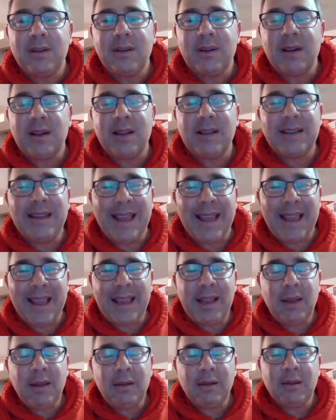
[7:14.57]
uh,
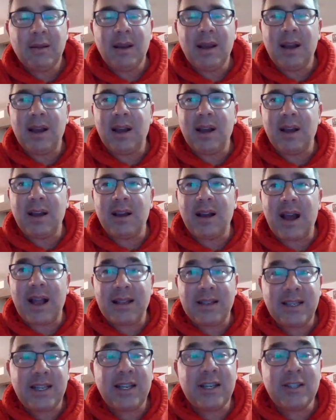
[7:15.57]
day uh, I
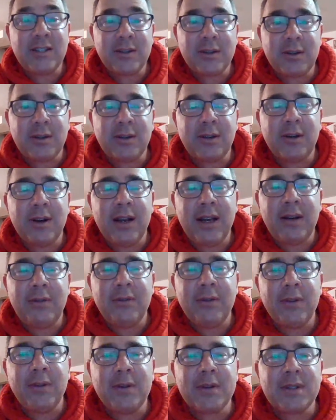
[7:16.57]
teach third grade
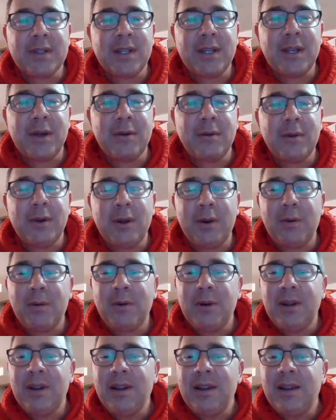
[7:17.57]
for those that don't know,
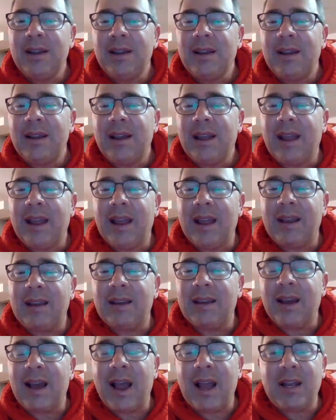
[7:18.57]

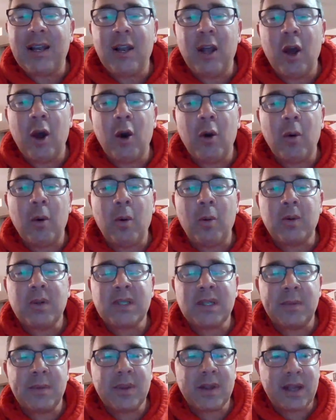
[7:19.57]
and I know
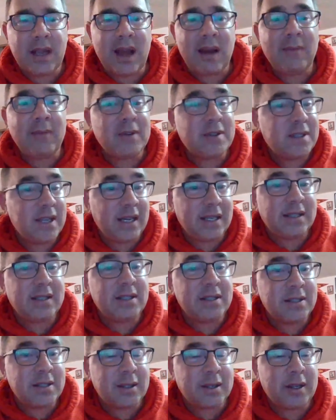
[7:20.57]
some of the
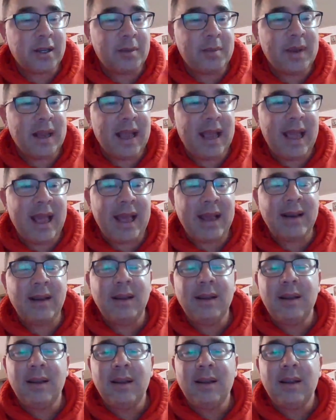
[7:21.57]
conversations that are going to be had.
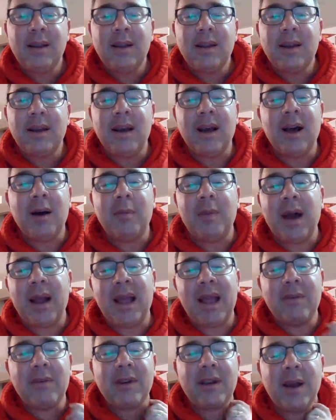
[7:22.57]
Um, I
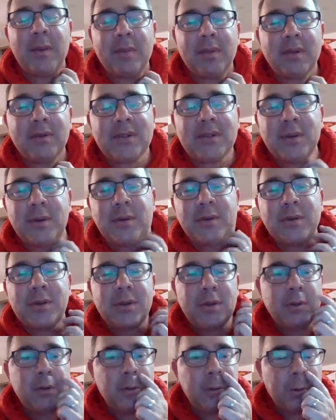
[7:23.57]
have a couple of
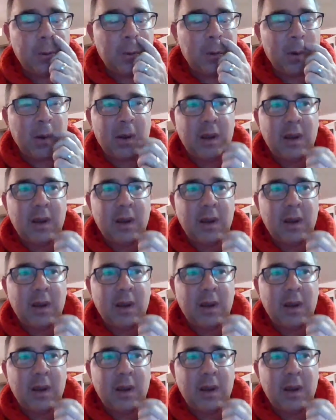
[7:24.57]
students who,